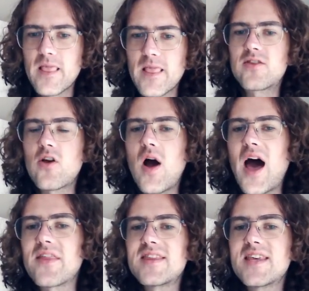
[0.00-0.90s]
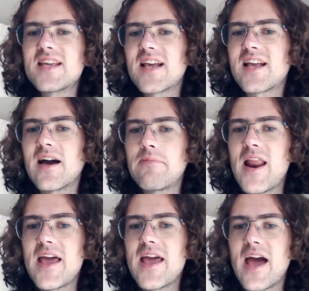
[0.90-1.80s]
So other things that can
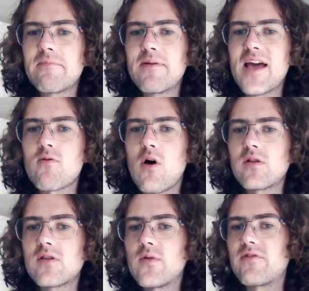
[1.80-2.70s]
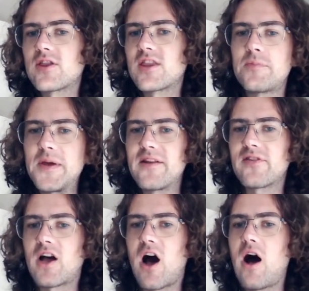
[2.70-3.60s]
play a role. So we've got the speed of the
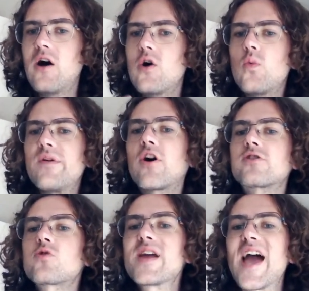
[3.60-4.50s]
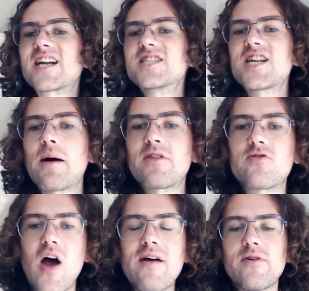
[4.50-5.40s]
car, we've got the reaction time of the
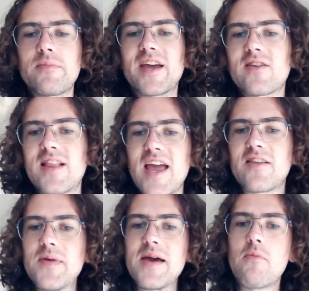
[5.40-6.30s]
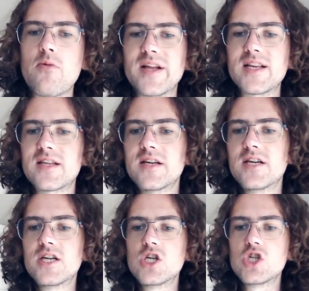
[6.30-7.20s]
driver because it takes me a moment
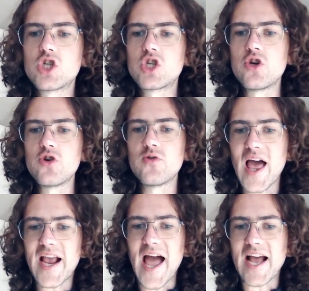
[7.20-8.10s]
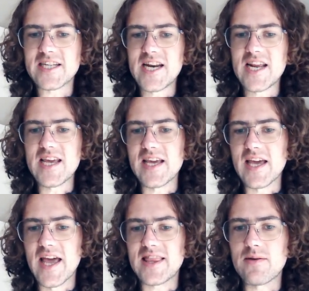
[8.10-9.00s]
to like actually
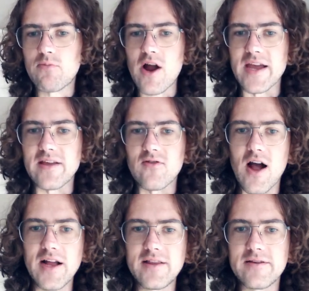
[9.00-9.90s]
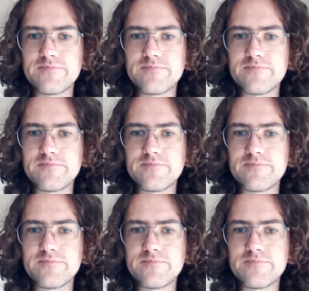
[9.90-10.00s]
hit the brakes, right?